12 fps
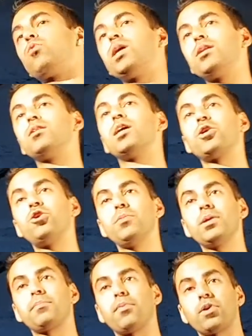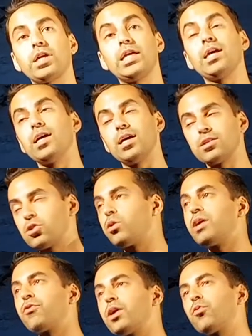when a human body,
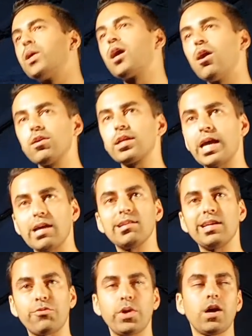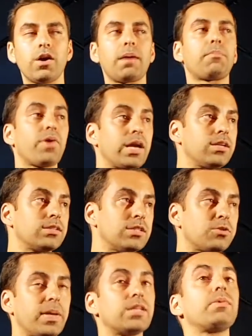if we can't get pregnant in space,